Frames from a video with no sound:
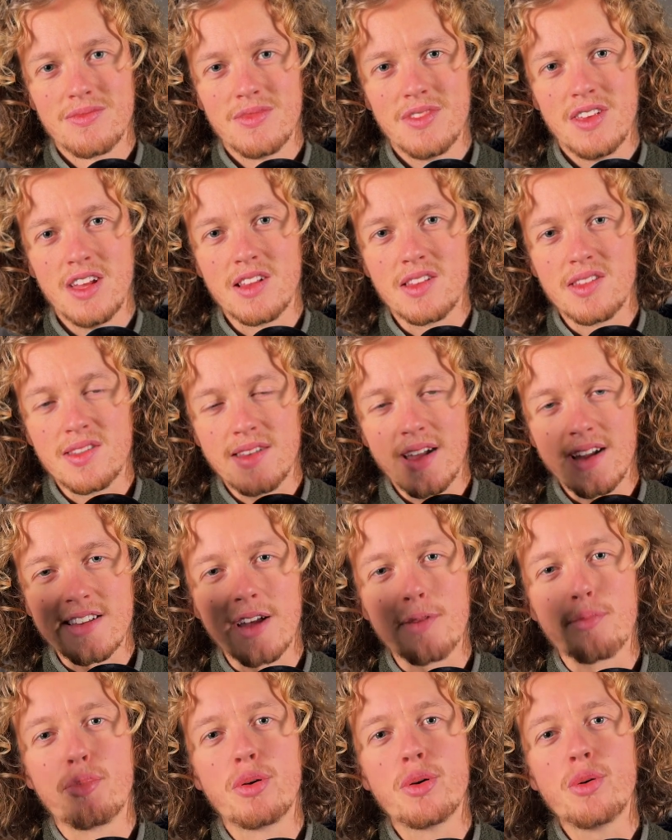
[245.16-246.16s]
It's that
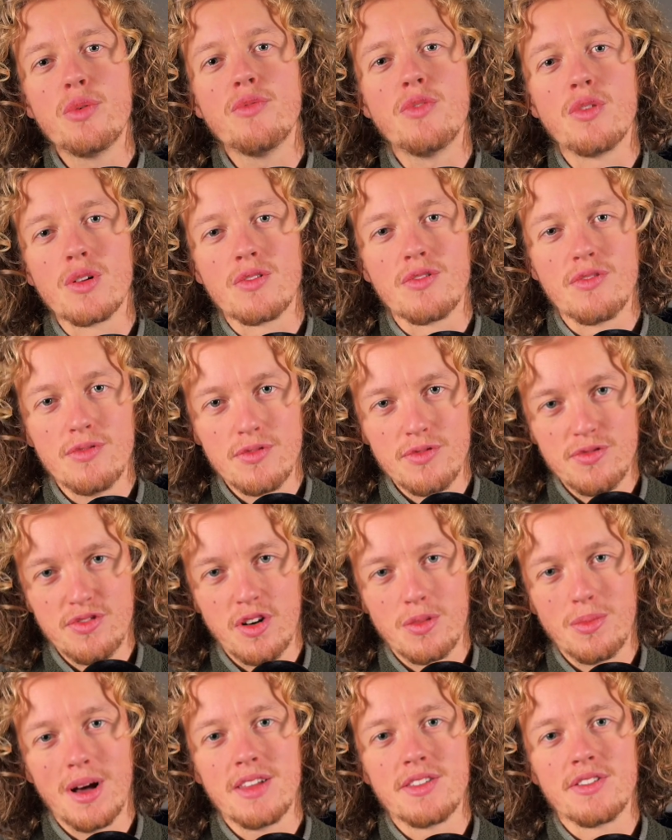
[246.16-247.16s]
approval
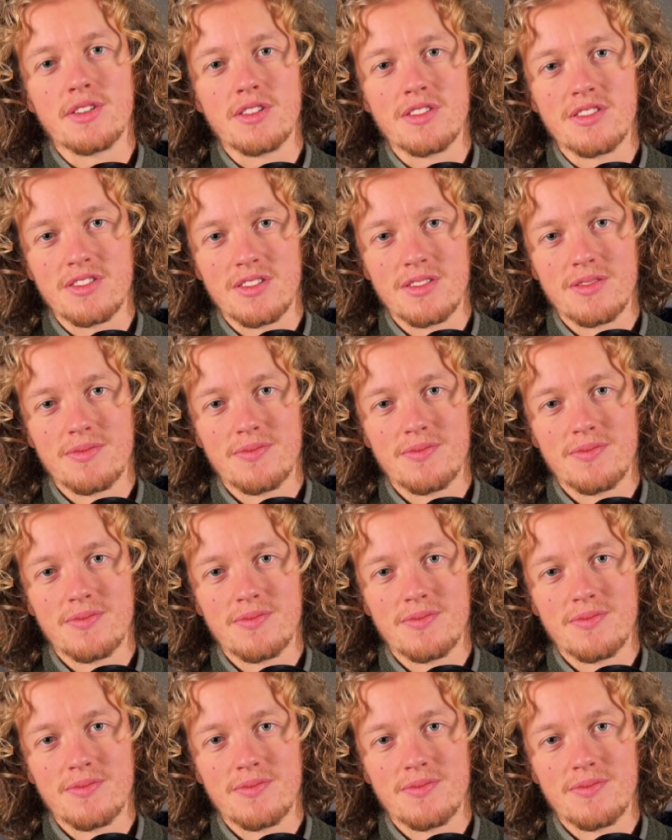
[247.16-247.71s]
from others.